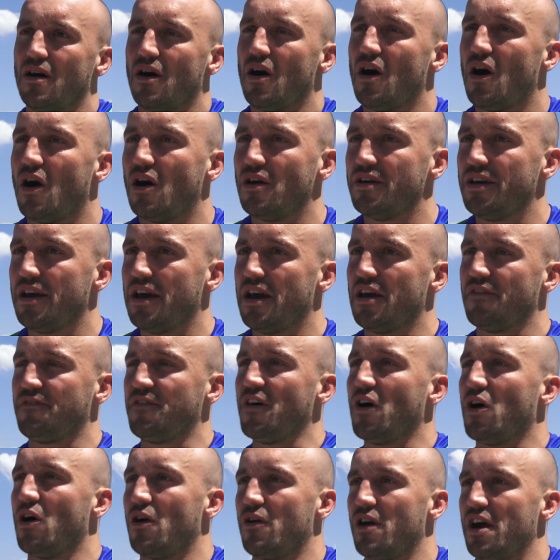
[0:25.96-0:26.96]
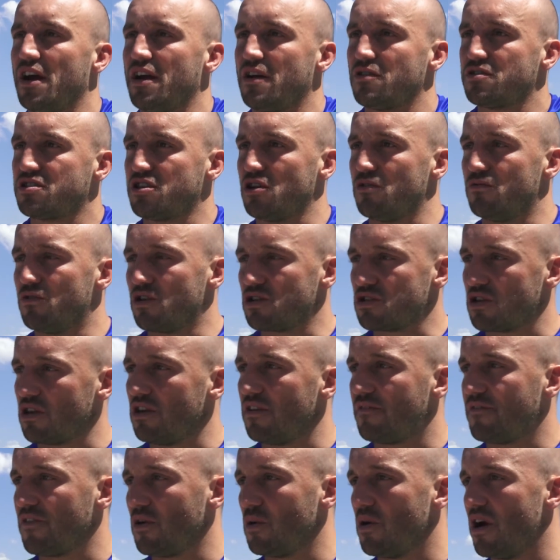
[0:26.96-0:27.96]
Oh yeah, I felt all right. I was still rusty in
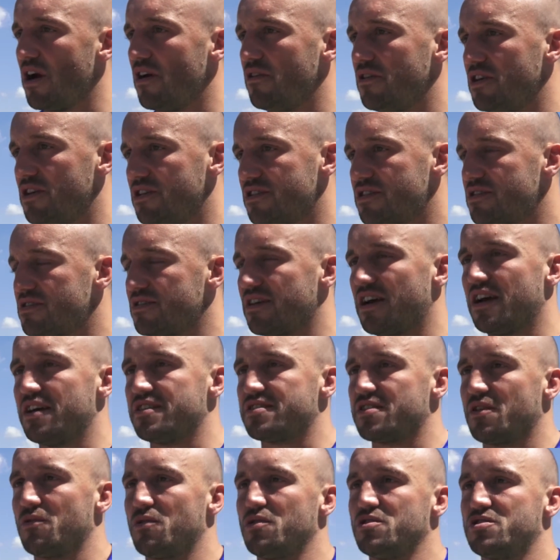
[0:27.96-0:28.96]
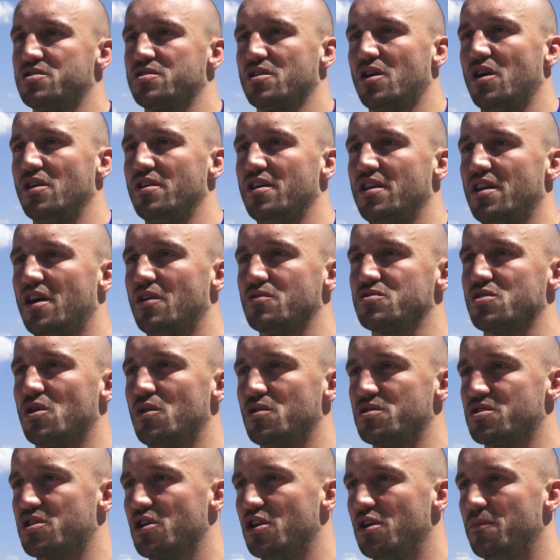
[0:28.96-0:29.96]
a few areas, as I was
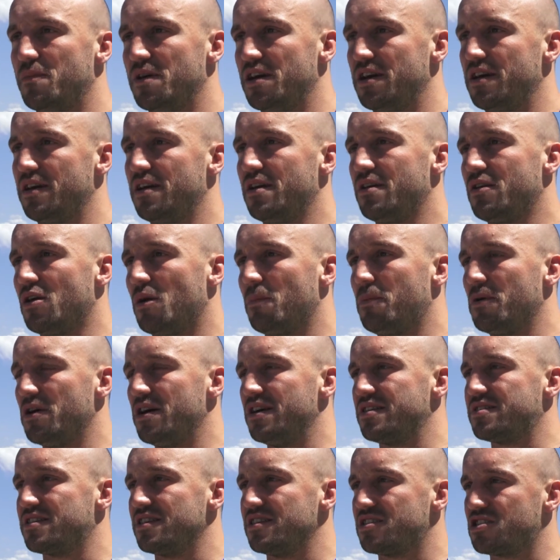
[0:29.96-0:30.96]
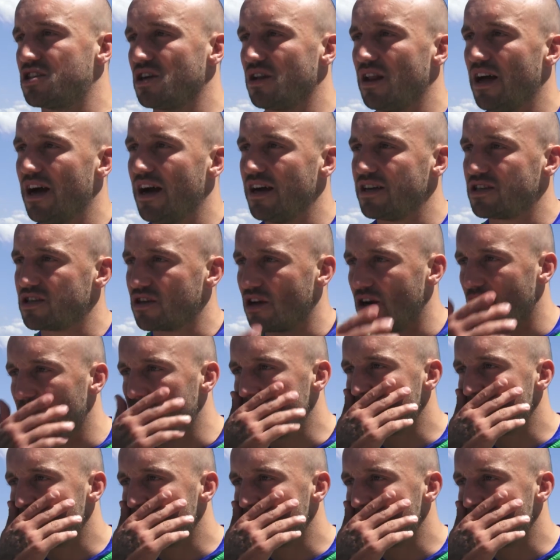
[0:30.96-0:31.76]
always going to be. Not played since July, so